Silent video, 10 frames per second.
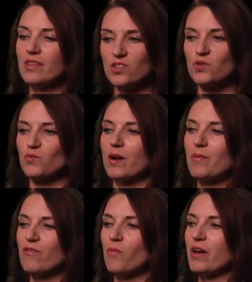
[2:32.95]
this was right
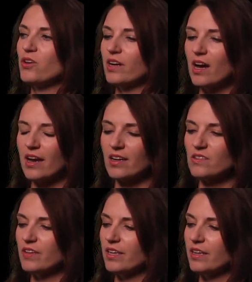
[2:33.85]
before my unit got
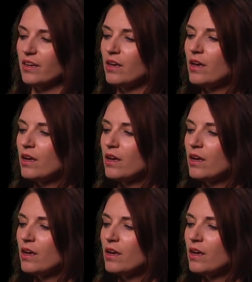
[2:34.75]
activated,